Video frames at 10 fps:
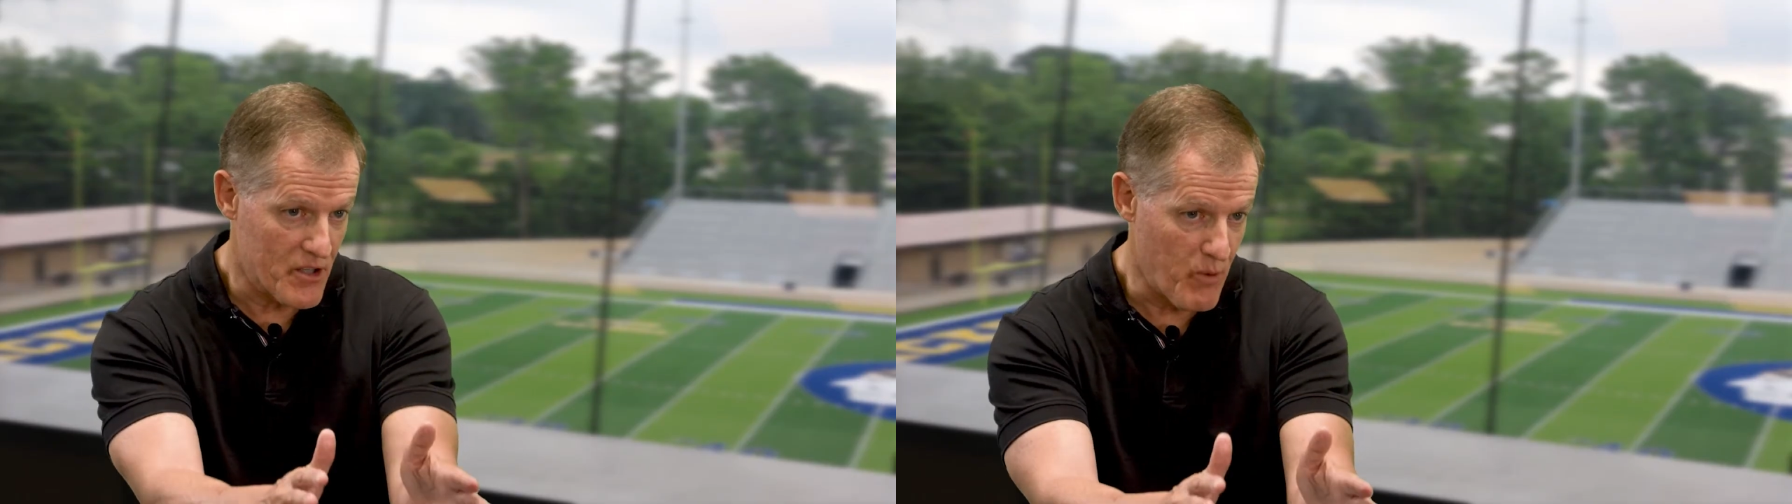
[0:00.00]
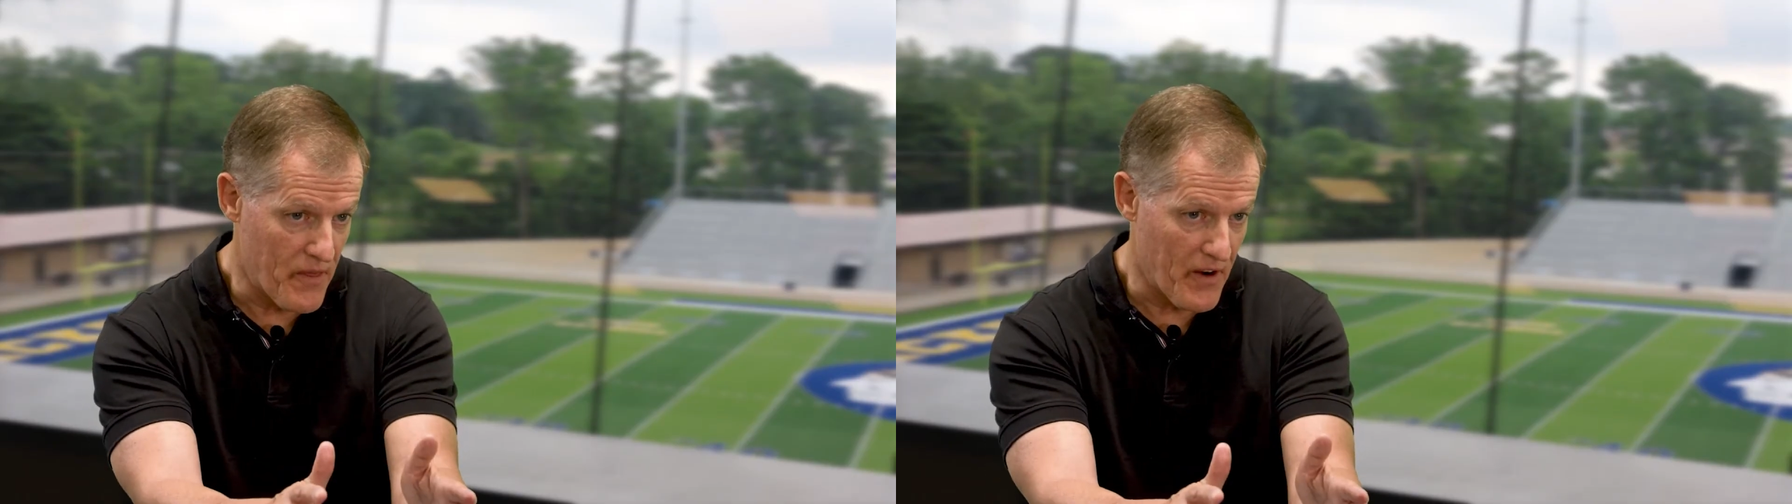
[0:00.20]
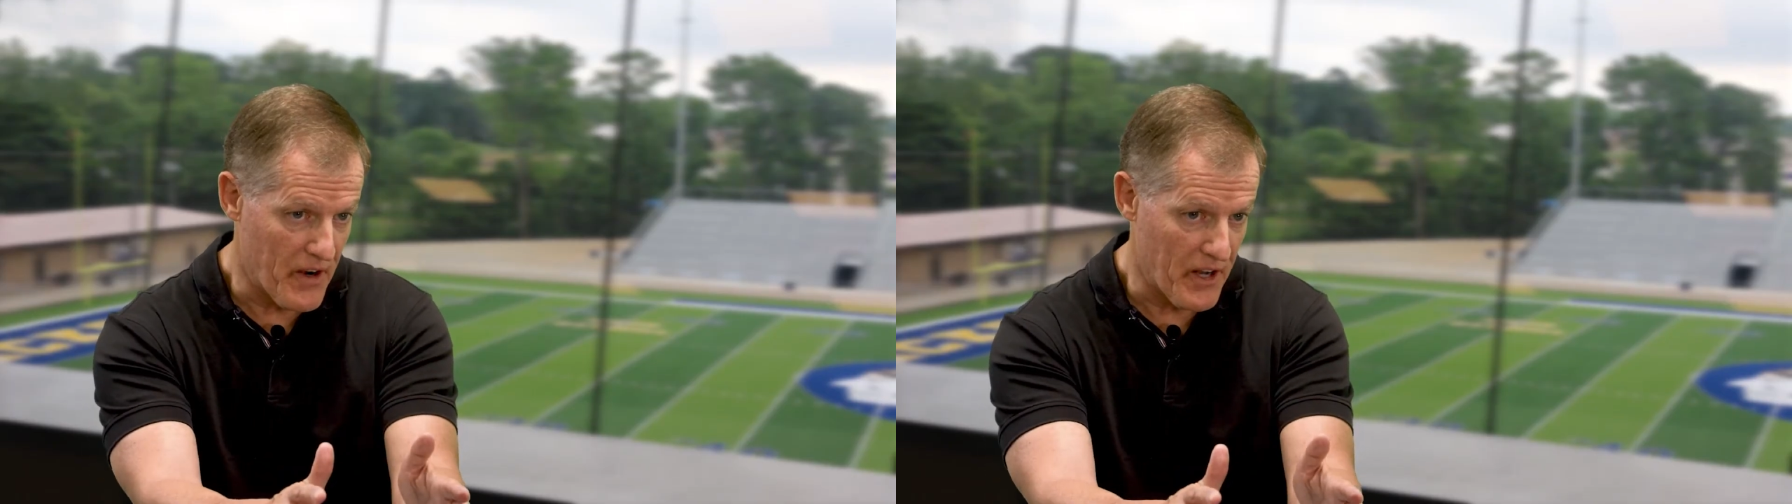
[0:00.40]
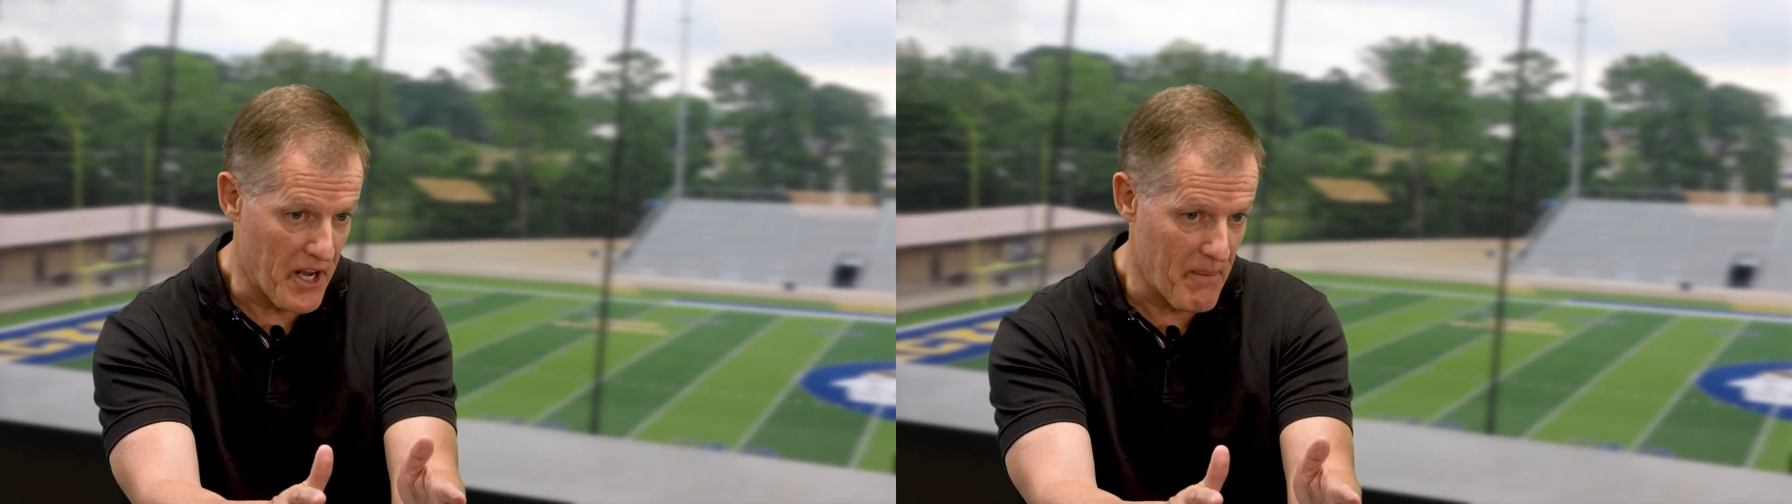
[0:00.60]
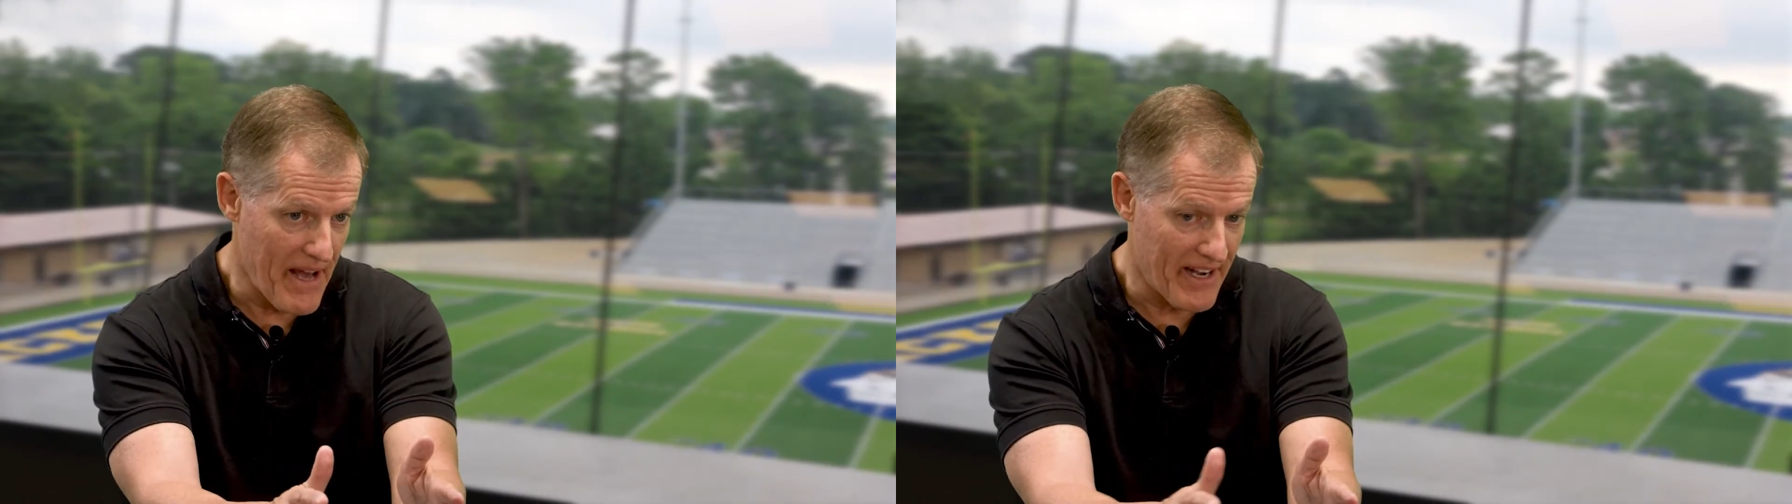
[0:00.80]
is what they're going to
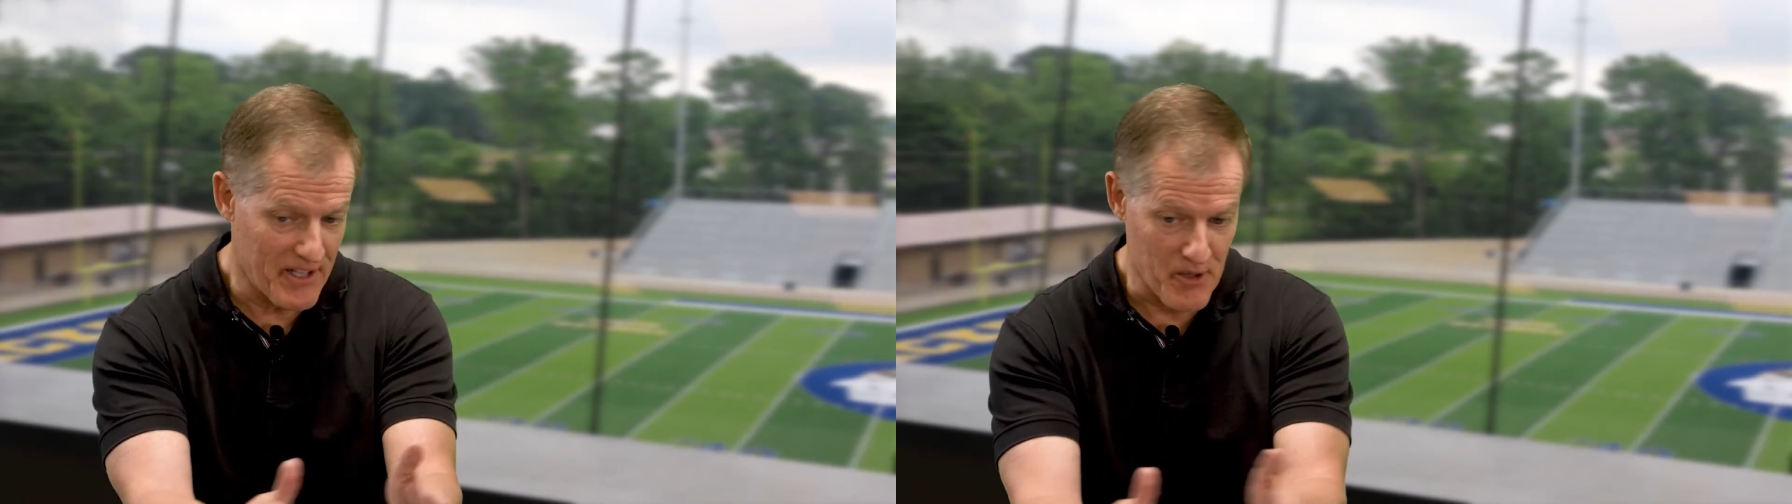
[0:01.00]
come out in,